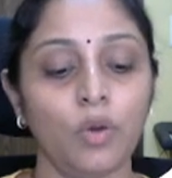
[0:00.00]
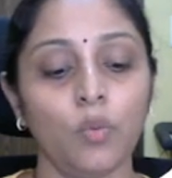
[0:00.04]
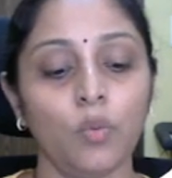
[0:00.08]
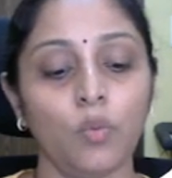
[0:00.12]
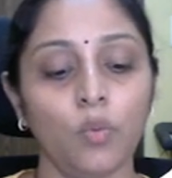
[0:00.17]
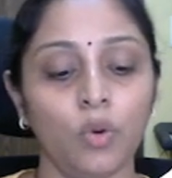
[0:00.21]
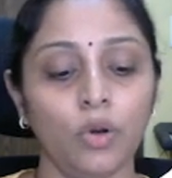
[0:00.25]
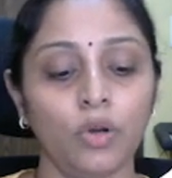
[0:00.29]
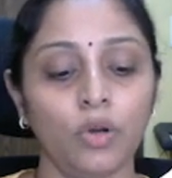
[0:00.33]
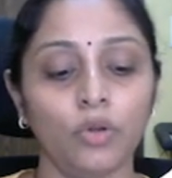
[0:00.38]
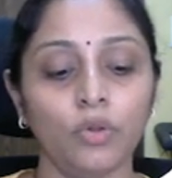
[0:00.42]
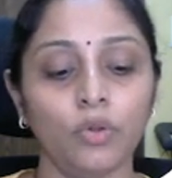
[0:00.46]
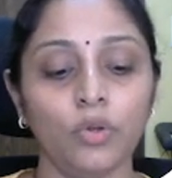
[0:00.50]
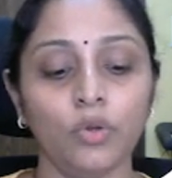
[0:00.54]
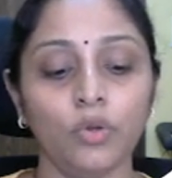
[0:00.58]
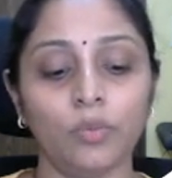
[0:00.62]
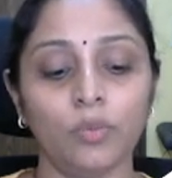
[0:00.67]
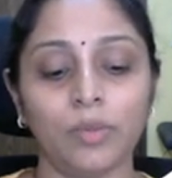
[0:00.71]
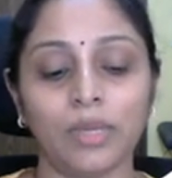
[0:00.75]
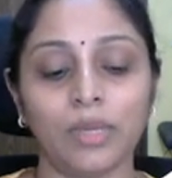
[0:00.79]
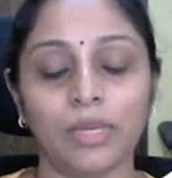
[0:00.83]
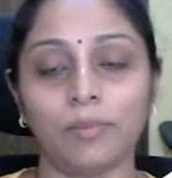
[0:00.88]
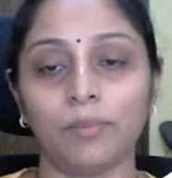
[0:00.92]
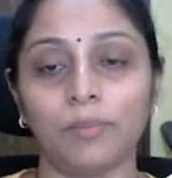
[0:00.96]
What do you
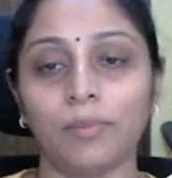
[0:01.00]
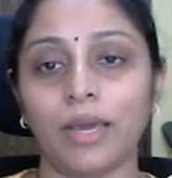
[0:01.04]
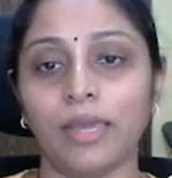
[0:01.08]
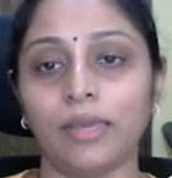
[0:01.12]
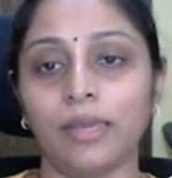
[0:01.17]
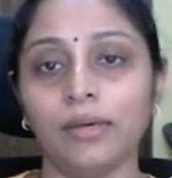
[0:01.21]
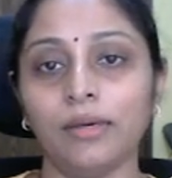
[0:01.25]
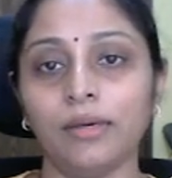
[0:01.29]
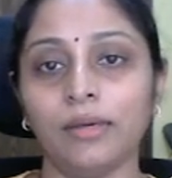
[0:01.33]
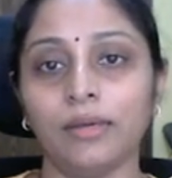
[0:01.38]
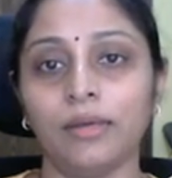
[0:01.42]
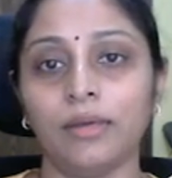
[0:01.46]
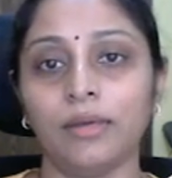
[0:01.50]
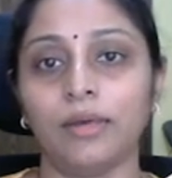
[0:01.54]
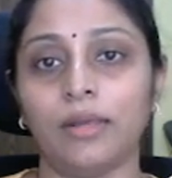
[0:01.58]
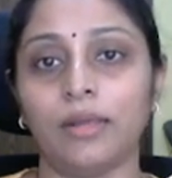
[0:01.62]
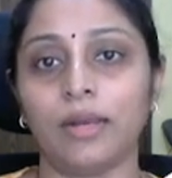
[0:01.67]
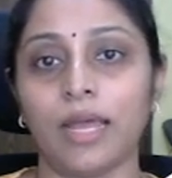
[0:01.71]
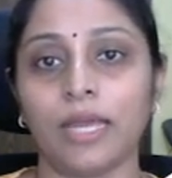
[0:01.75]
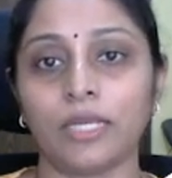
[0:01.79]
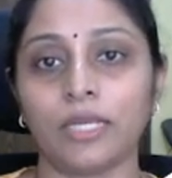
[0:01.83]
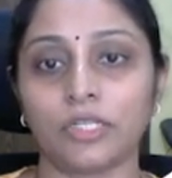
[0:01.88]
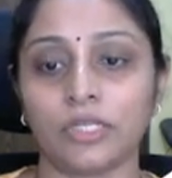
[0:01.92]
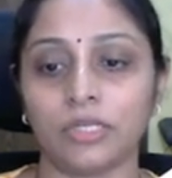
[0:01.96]
mean by a
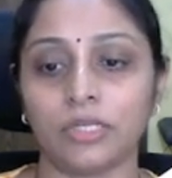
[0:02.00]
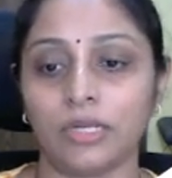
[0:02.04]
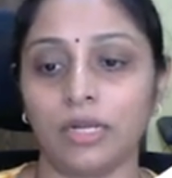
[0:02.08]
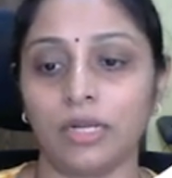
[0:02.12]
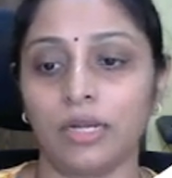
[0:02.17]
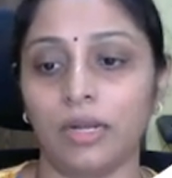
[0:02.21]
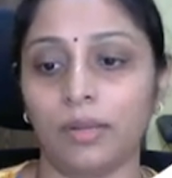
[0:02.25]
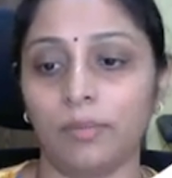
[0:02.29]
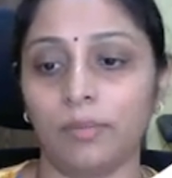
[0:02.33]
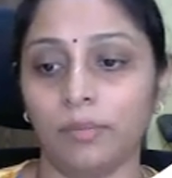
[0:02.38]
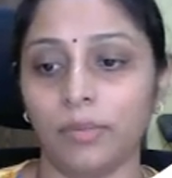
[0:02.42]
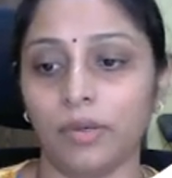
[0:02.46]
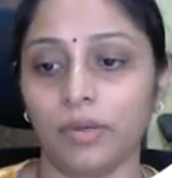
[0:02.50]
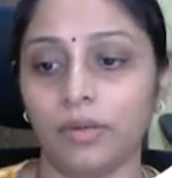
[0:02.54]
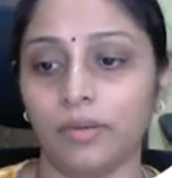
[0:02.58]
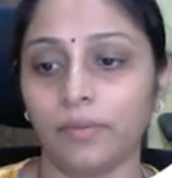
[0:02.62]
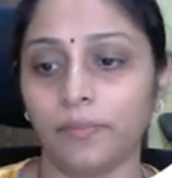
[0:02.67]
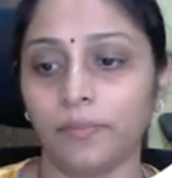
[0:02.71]
rational number?